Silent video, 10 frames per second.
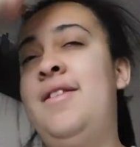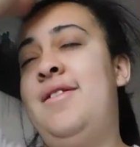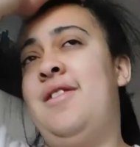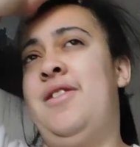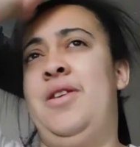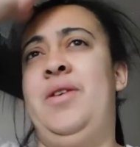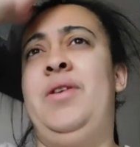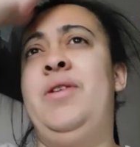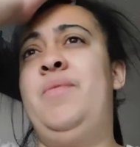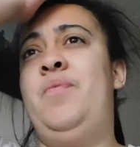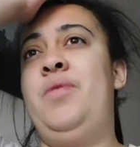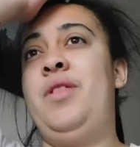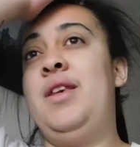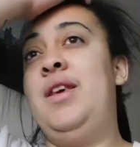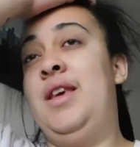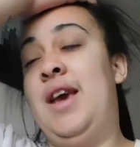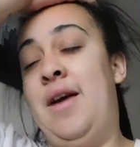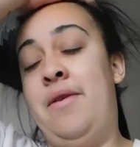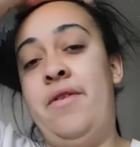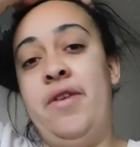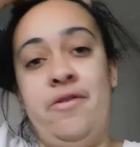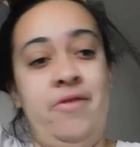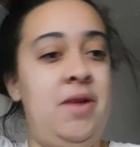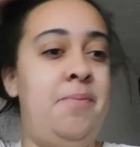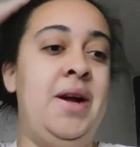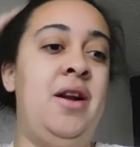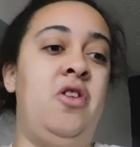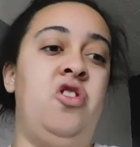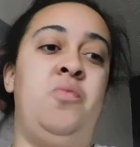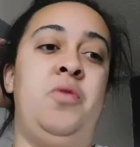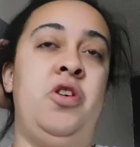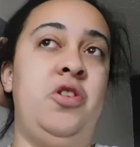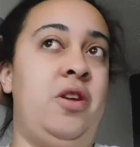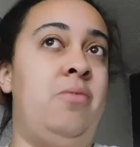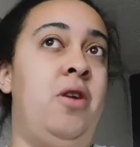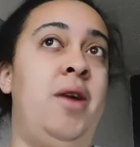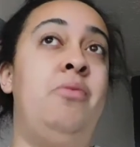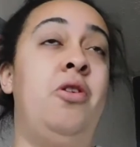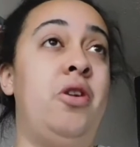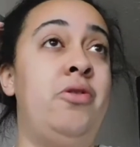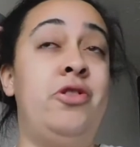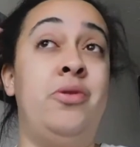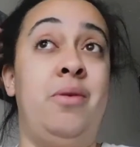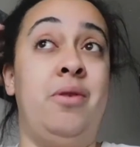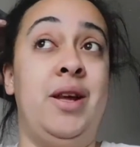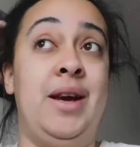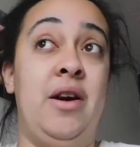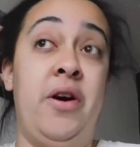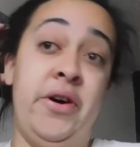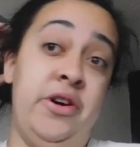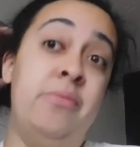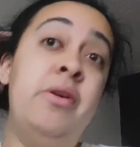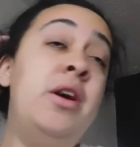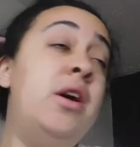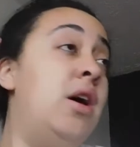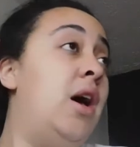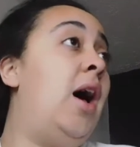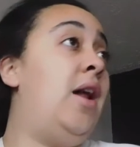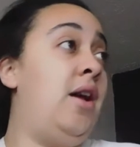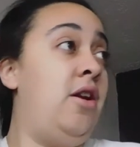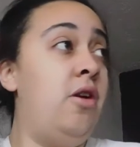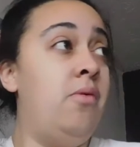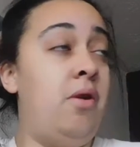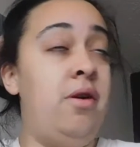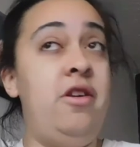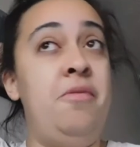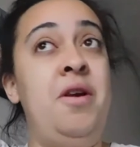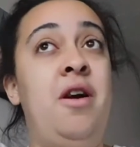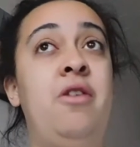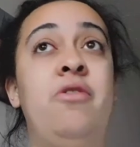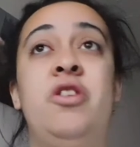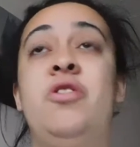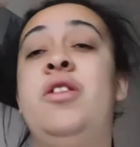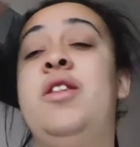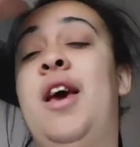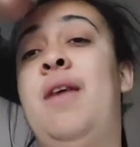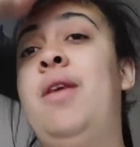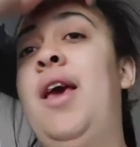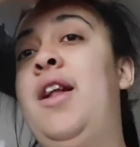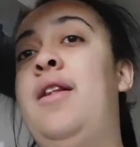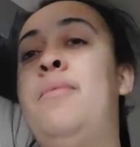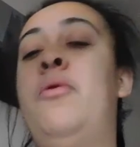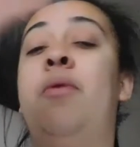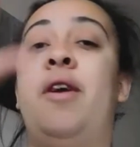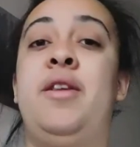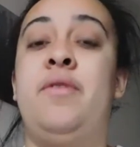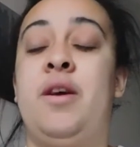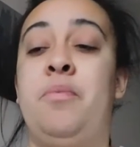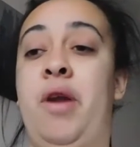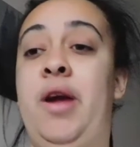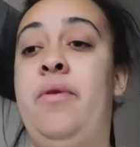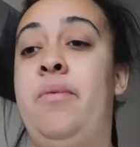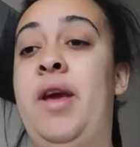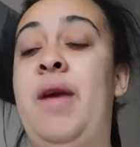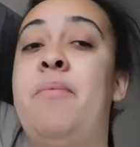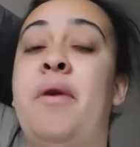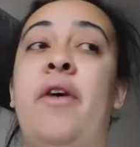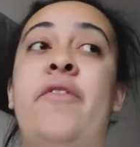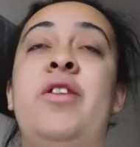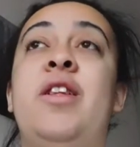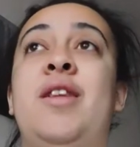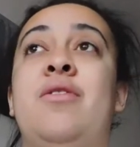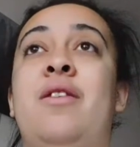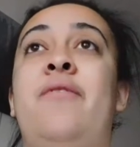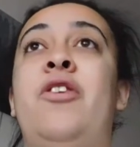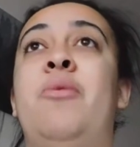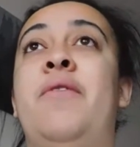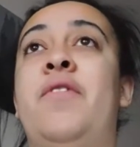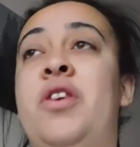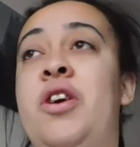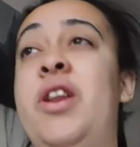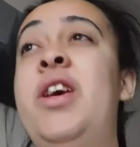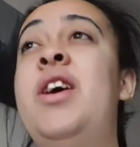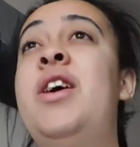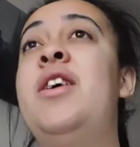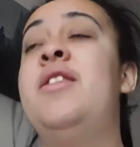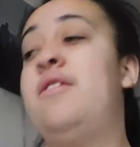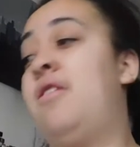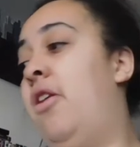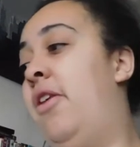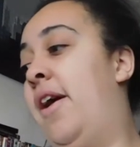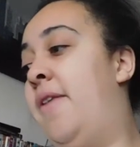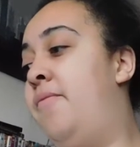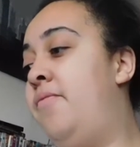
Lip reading: So yeah, I'm having like a really big lunch because I'm not sure when I'm going to get home. And I don't want to be hungry during the day. I'm taking some pork pies for like a break with me, but obviously that's not going to film it for good. So yeah.